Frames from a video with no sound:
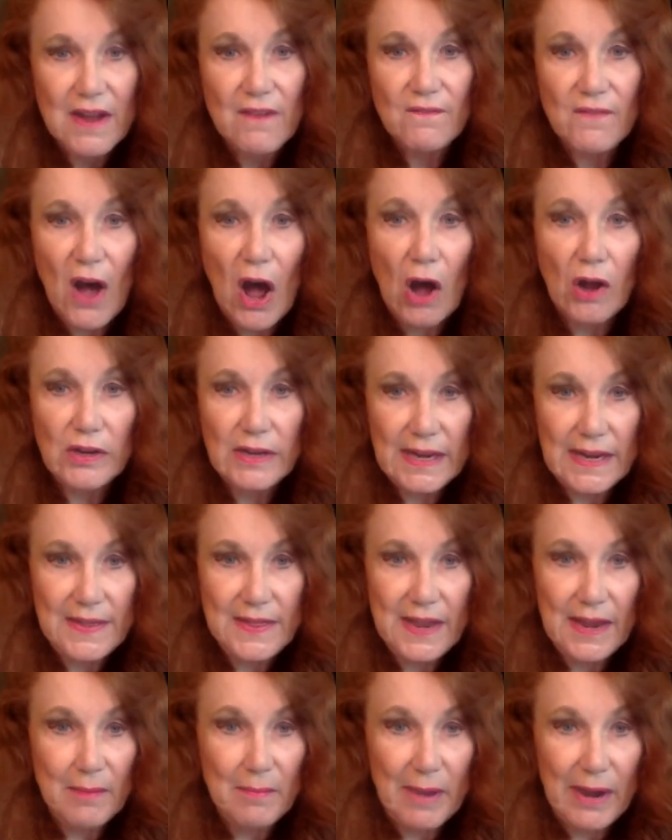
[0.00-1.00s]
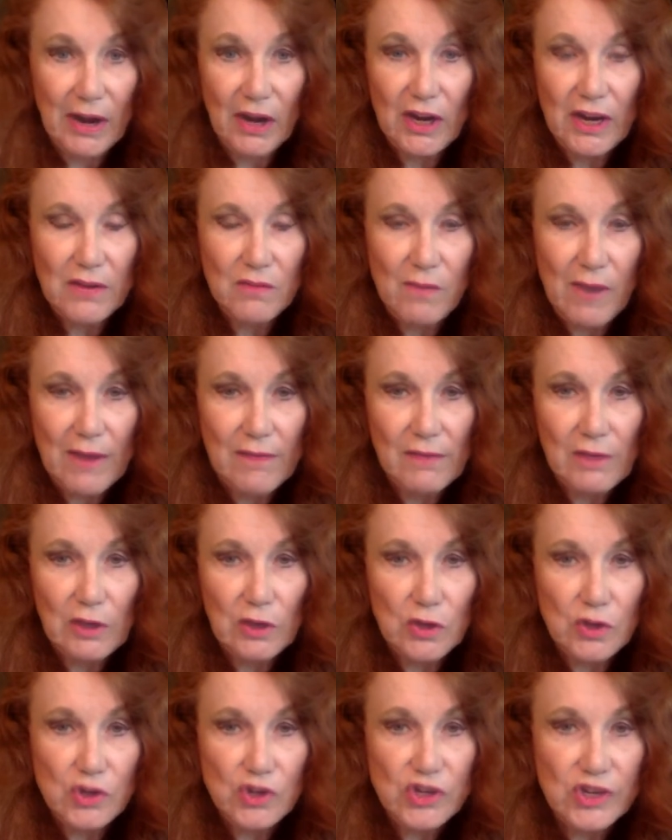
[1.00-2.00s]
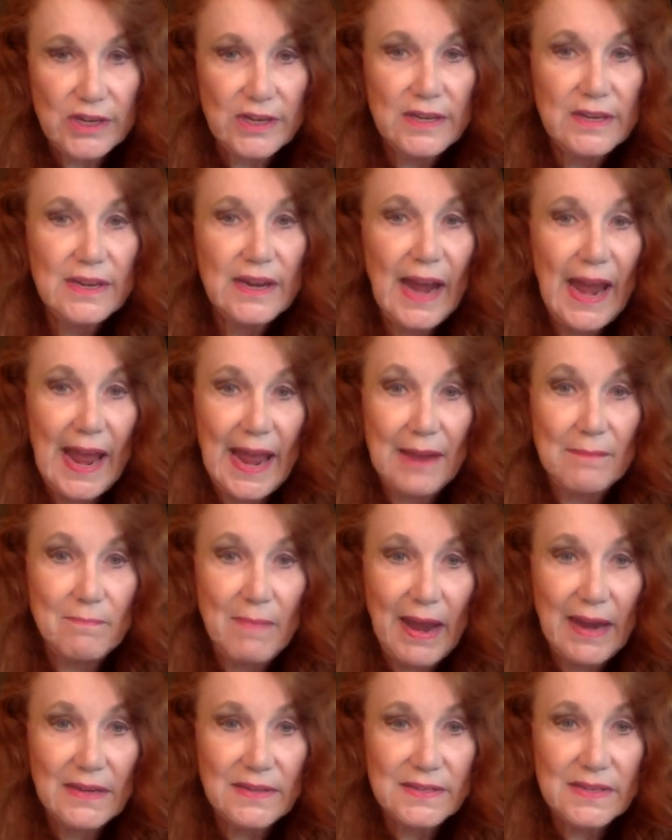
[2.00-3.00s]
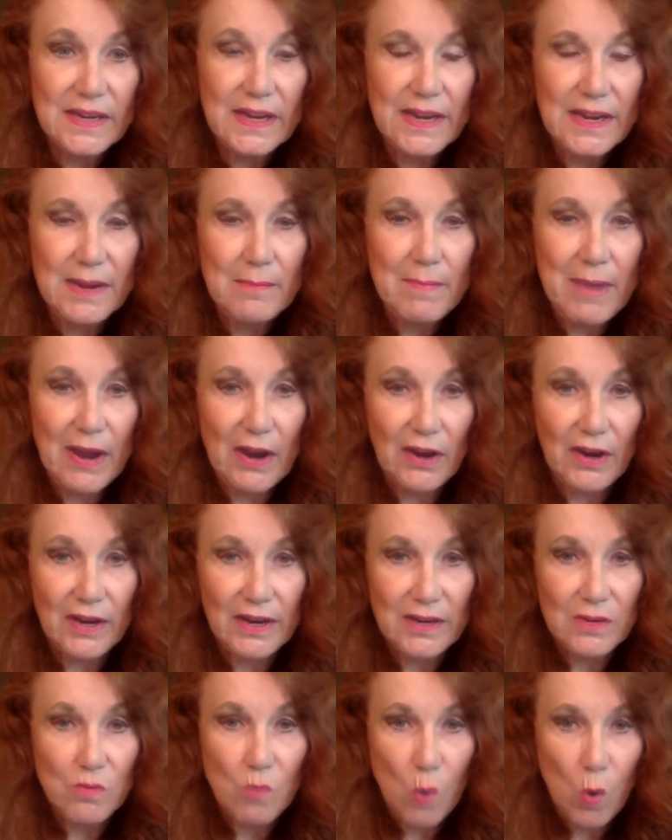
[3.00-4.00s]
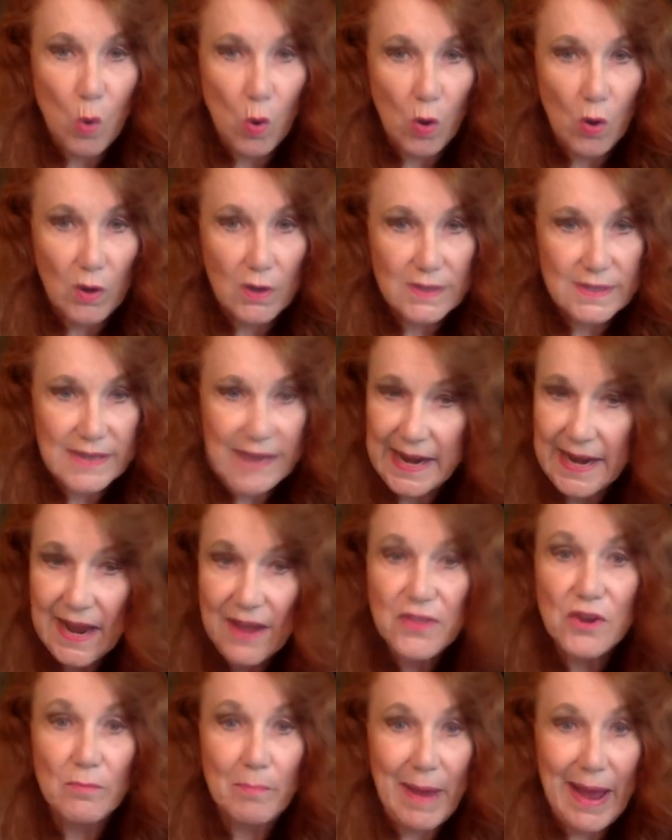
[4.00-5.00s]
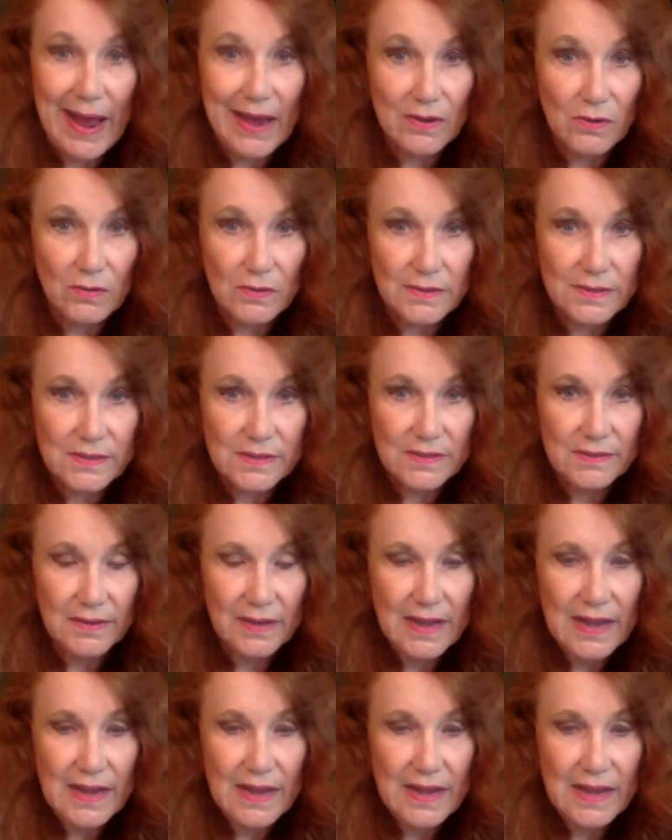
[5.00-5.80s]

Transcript: fought in the American Revolution and Mexican American Wars and other battles.